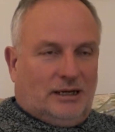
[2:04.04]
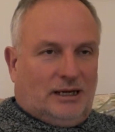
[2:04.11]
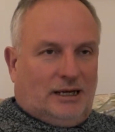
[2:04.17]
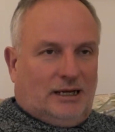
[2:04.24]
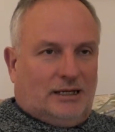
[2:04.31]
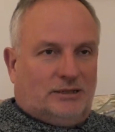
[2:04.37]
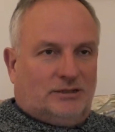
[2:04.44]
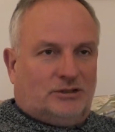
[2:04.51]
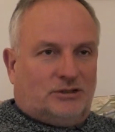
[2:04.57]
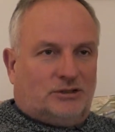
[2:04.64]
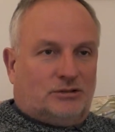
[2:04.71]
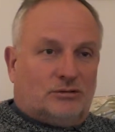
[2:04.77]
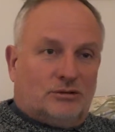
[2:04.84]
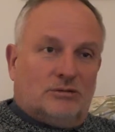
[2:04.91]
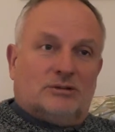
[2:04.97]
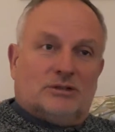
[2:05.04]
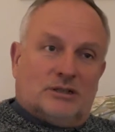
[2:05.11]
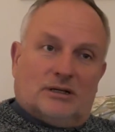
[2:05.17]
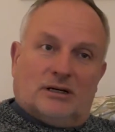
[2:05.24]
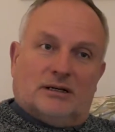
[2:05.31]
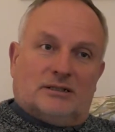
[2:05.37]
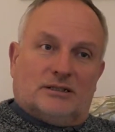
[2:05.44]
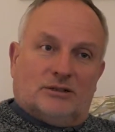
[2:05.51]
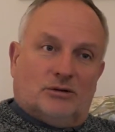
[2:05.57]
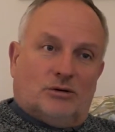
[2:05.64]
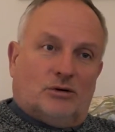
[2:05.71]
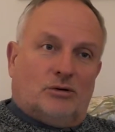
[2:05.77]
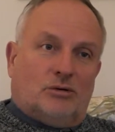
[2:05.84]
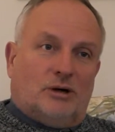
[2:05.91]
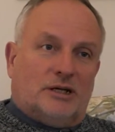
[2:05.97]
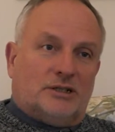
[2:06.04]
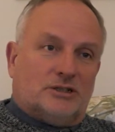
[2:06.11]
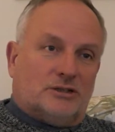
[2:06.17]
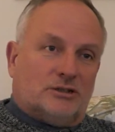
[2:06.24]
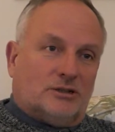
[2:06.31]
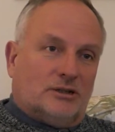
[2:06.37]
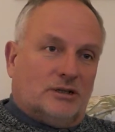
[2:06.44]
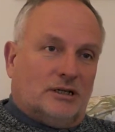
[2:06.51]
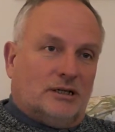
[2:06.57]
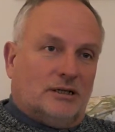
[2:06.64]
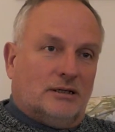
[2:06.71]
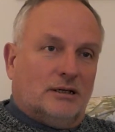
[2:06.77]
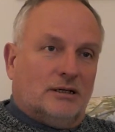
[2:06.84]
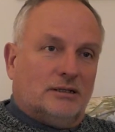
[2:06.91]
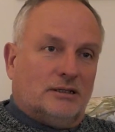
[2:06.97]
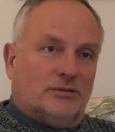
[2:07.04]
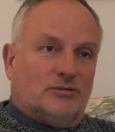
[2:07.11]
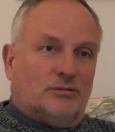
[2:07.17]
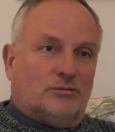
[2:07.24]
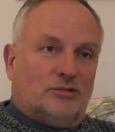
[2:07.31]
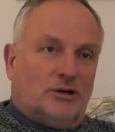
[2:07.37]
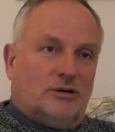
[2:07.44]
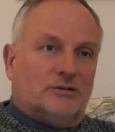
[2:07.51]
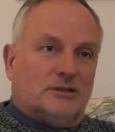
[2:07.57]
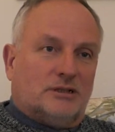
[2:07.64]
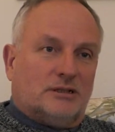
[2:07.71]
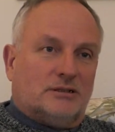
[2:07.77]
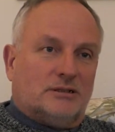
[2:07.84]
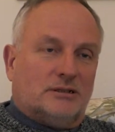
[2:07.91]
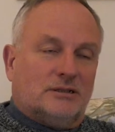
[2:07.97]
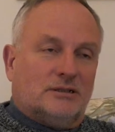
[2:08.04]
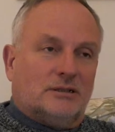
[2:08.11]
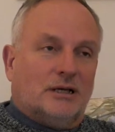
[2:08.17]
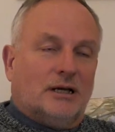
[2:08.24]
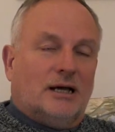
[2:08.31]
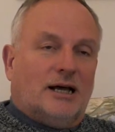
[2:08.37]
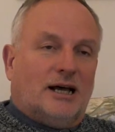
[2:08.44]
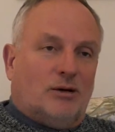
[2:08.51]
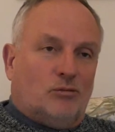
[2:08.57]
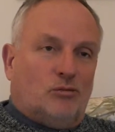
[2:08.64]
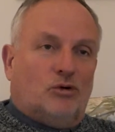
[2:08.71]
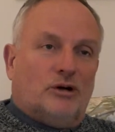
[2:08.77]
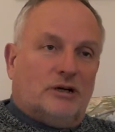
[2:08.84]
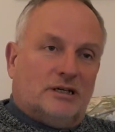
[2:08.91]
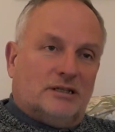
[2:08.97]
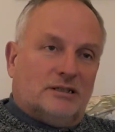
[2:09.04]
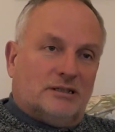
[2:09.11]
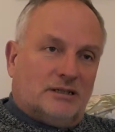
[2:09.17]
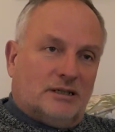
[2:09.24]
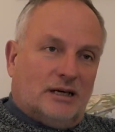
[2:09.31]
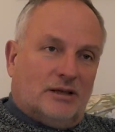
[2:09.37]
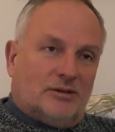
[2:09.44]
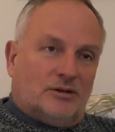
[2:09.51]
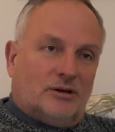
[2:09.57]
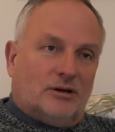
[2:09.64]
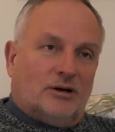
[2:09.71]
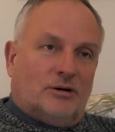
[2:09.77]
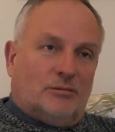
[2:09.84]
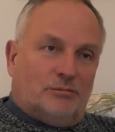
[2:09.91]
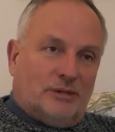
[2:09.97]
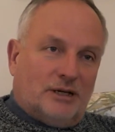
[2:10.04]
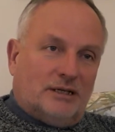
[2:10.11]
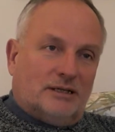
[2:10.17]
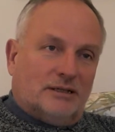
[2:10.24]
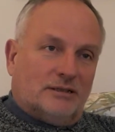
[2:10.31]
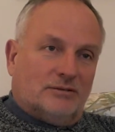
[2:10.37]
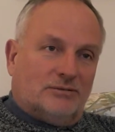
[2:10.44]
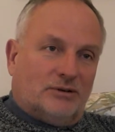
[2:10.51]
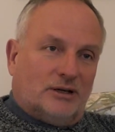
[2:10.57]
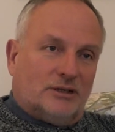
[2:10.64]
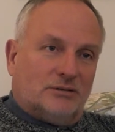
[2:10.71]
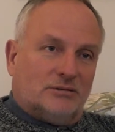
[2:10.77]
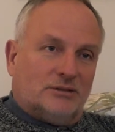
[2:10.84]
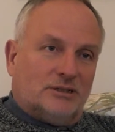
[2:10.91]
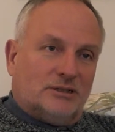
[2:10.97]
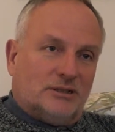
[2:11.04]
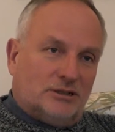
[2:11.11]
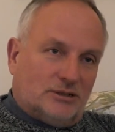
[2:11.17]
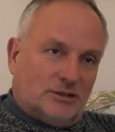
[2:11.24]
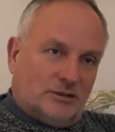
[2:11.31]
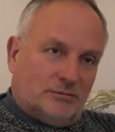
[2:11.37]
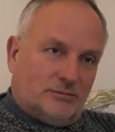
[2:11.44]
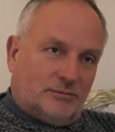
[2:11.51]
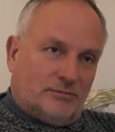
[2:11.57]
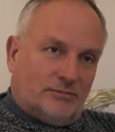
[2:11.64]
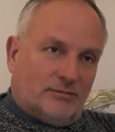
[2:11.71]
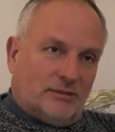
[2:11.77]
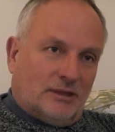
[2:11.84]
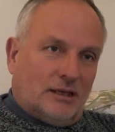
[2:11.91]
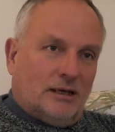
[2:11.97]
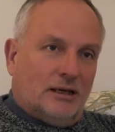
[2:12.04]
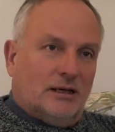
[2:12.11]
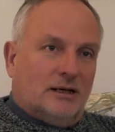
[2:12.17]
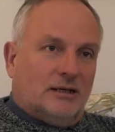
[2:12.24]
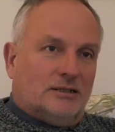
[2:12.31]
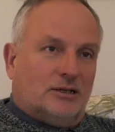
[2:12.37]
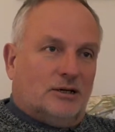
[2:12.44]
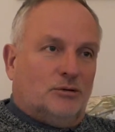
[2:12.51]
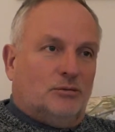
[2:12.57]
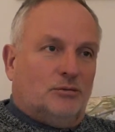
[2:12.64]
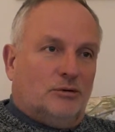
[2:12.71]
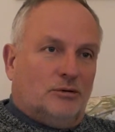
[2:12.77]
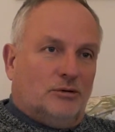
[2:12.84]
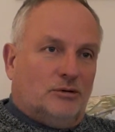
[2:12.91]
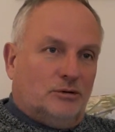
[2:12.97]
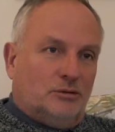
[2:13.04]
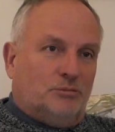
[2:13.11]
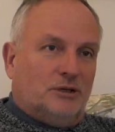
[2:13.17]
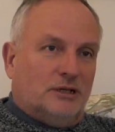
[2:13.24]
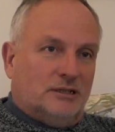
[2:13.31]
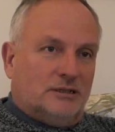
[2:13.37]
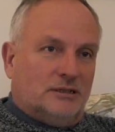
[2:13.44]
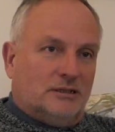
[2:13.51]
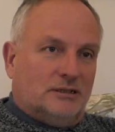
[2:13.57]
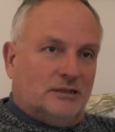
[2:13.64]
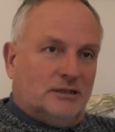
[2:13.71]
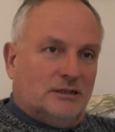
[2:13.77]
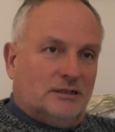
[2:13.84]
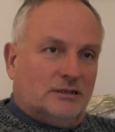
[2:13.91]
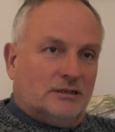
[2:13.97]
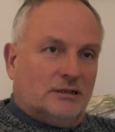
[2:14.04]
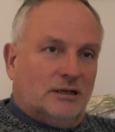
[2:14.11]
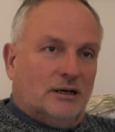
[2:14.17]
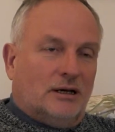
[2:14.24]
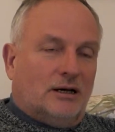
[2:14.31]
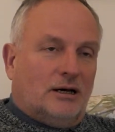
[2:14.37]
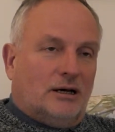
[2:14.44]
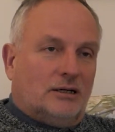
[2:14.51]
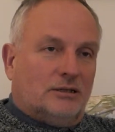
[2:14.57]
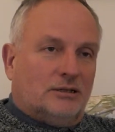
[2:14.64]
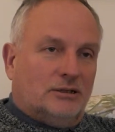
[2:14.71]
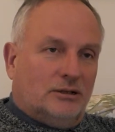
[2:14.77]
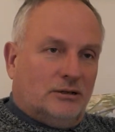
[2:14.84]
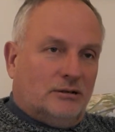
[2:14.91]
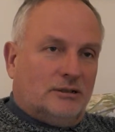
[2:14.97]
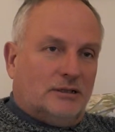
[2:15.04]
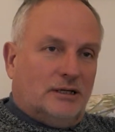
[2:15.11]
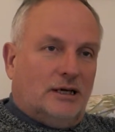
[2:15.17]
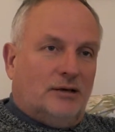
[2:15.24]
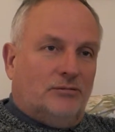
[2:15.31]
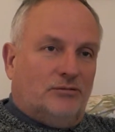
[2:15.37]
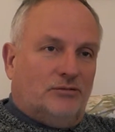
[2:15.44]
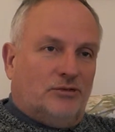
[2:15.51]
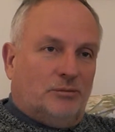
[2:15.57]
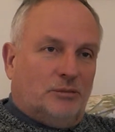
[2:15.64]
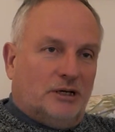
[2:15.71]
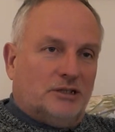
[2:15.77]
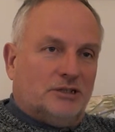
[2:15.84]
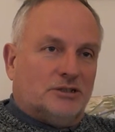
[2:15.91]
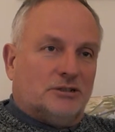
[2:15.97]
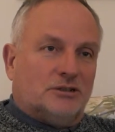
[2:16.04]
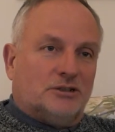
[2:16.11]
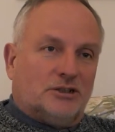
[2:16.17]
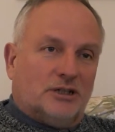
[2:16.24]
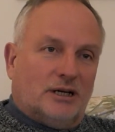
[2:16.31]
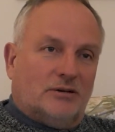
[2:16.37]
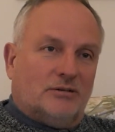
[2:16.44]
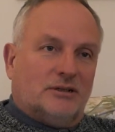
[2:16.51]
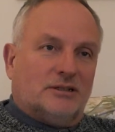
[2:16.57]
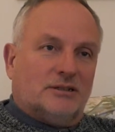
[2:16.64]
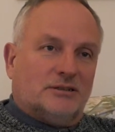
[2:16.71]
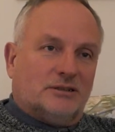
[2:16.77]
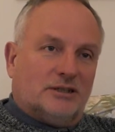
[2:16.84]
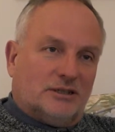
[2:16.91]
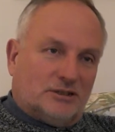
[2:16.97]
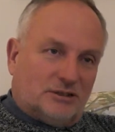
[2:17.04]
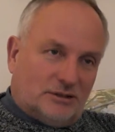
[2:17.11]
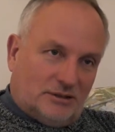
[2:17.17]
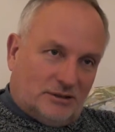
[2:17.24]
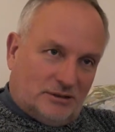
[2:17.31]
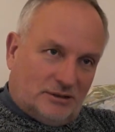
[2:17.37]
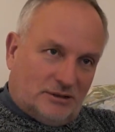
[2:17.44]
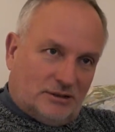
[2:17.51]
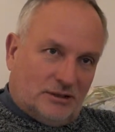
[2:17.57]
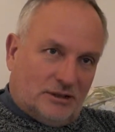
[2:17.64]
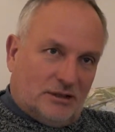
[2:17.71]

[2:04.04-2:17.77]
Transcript: and scrutinising or questioning different processes and working together on making the final decision. So good PCCs are not information sharing sessions,